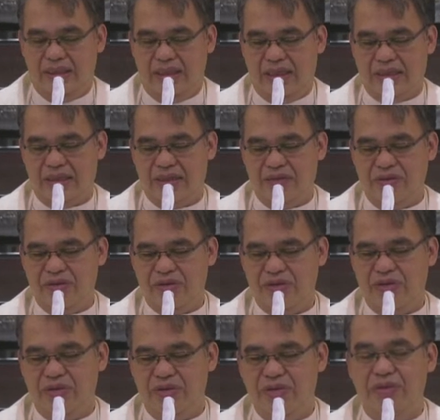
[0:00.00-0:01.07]
As I used
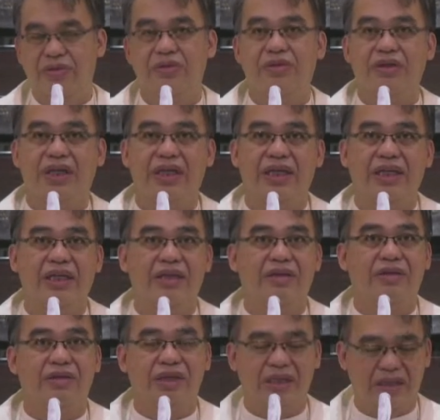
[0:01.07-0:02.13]
to do
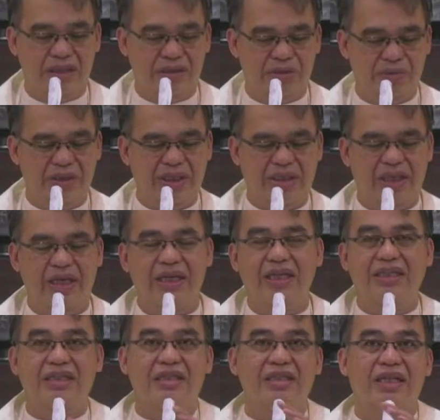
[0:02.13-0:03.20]
during these
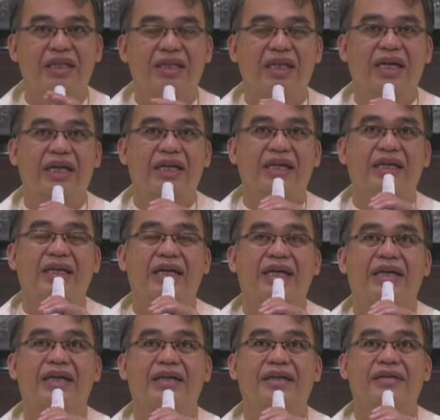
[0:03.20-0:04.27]
weekdays, that
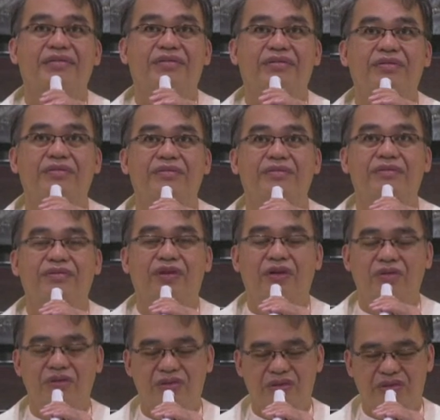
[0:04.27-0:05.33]
I
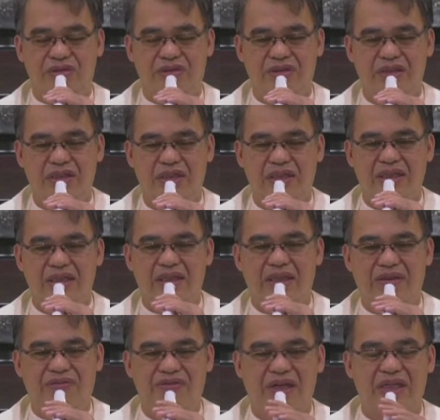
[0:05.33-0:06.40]
focus the
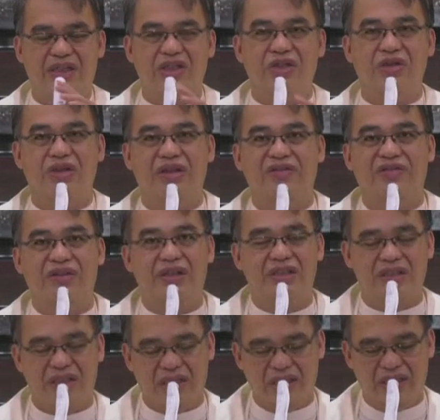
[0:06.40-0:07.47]
reflection on the
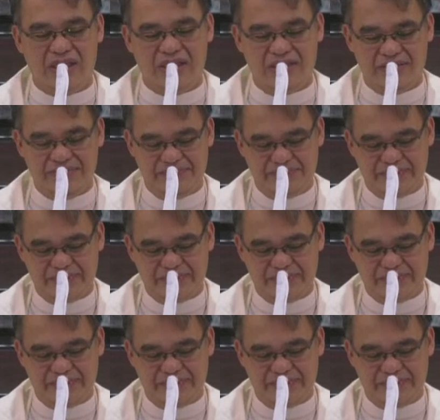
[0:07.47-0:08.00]
first reading.